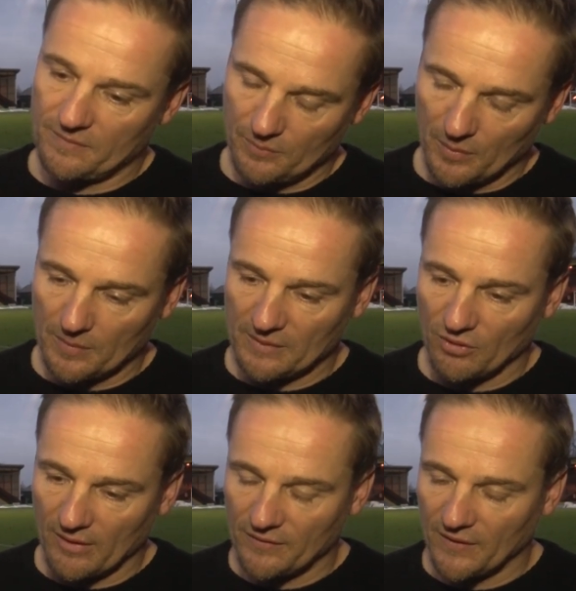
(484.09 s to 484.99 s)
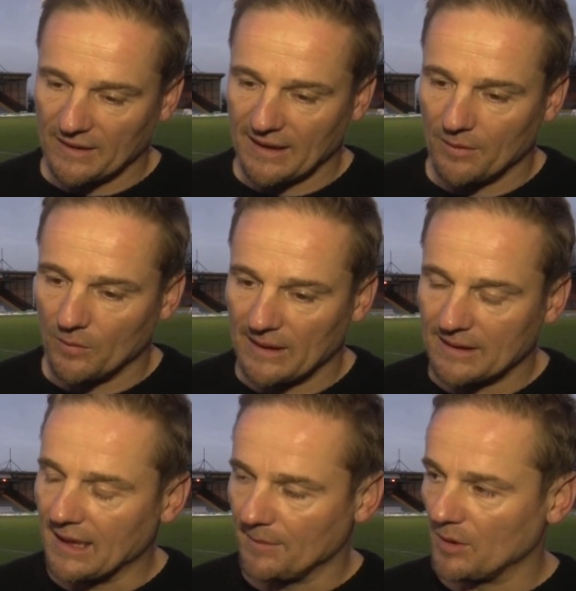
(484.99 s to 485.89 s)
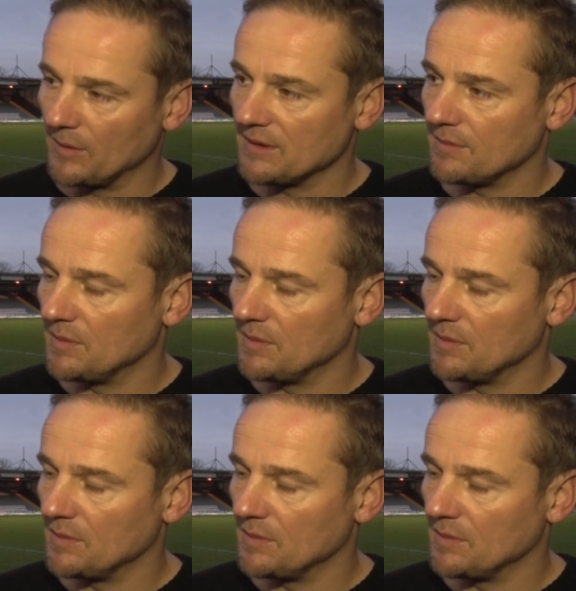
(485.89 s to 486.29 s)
probably try and find out where Damo is.